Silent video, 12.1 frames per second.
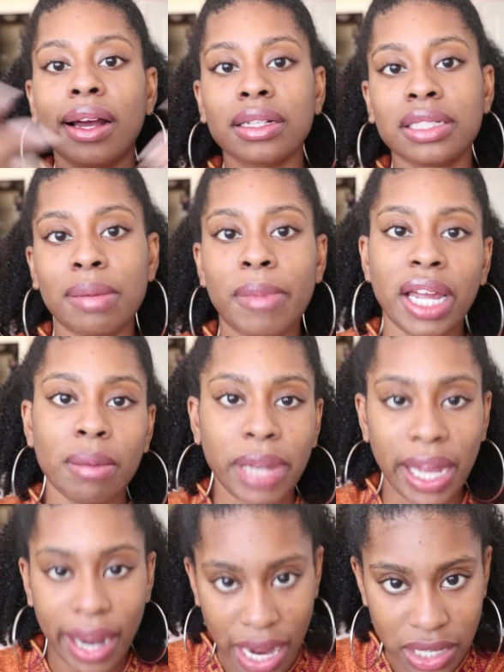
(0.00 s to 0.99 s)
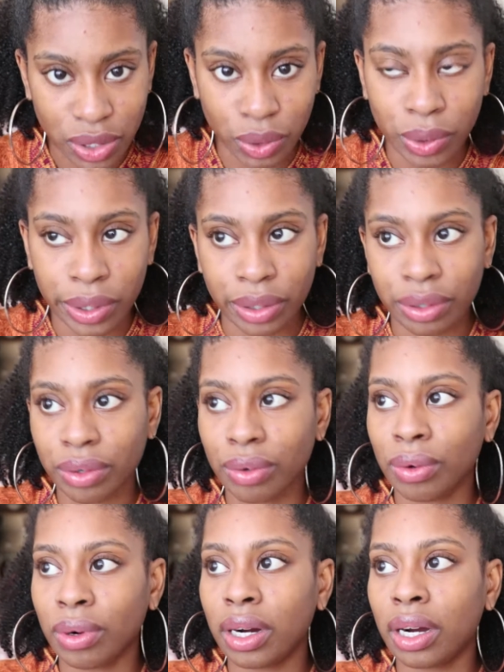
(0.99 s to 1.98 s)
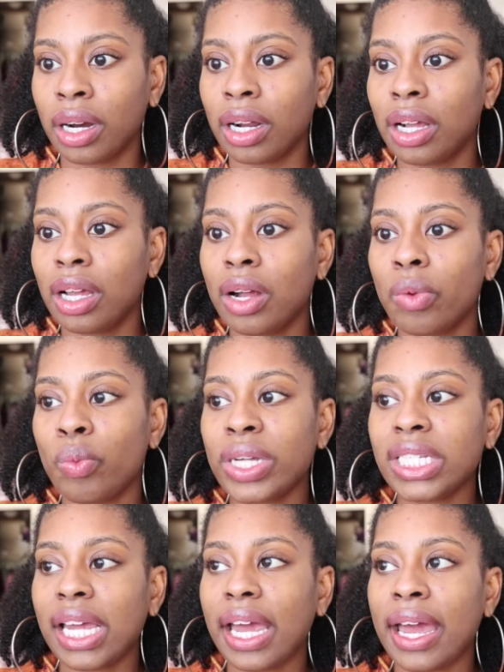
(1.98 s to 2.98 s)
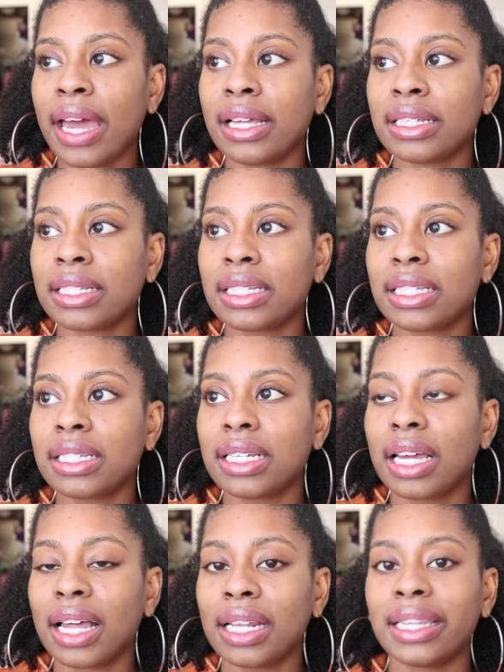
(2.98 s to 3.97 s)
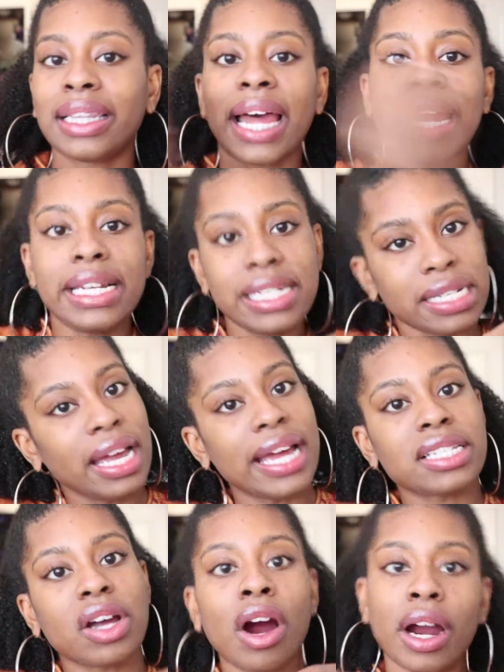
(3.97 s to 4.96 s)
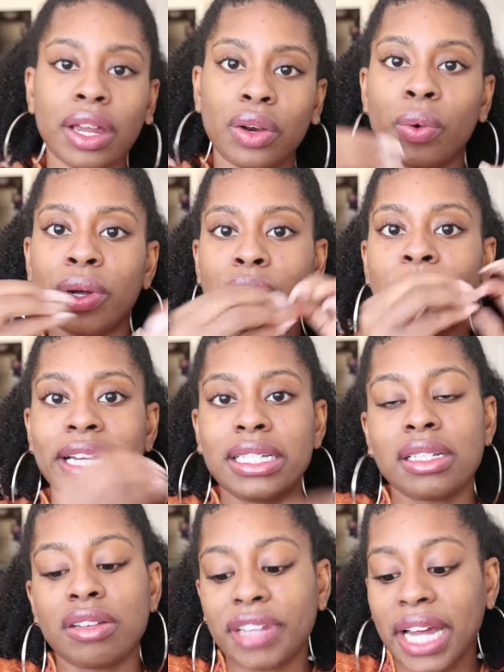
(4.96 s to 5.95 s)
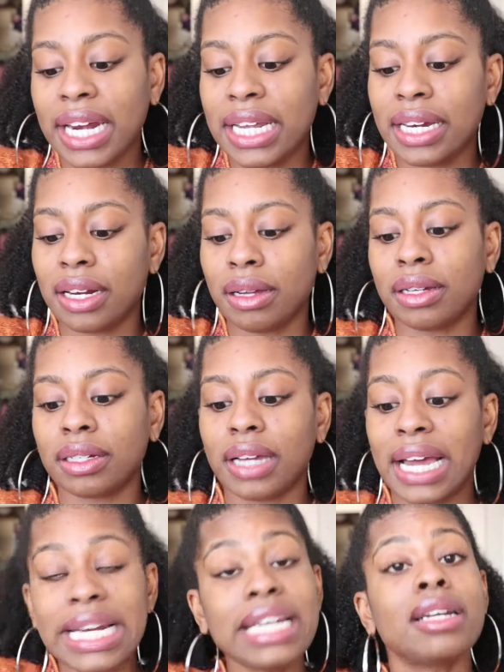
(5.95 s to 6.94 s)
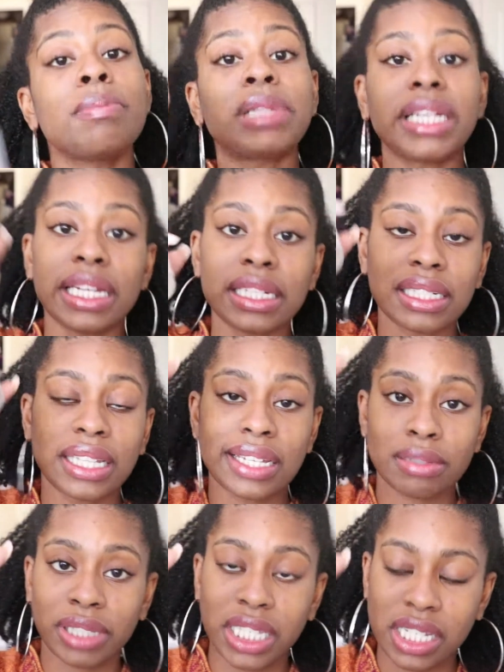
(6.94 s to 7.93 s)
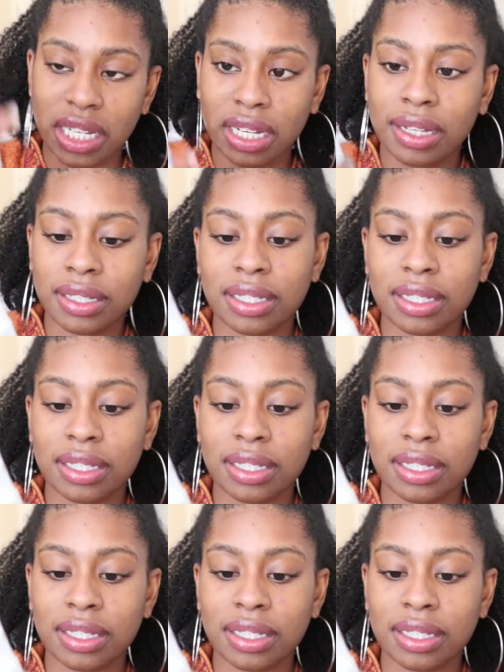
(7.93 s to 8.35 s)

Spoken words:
Jamaican black castor oil or wasn't as light as argan oil by itself. Like I needed a blend, and that's what this is.